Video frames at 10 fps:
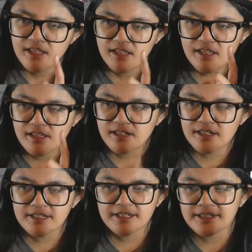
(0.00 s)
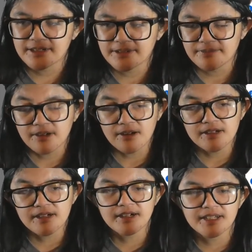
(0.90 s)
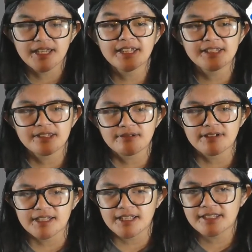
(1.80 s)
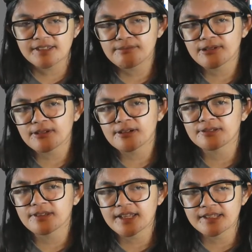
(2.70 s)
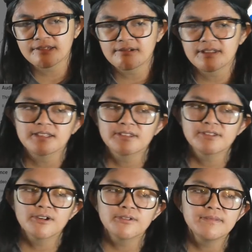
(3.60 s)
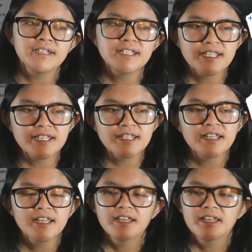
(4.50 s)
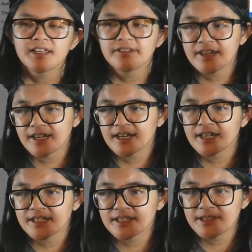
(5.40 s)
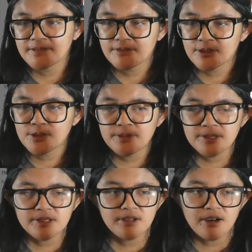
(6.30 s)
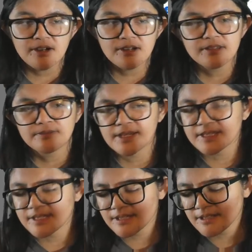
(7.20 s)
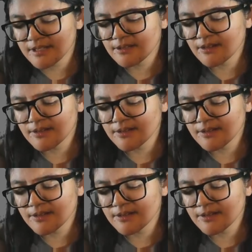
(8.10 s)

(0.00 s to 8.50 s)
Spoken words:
end screen. It's similar to end screen. So meaning that if you put cards, basically you're just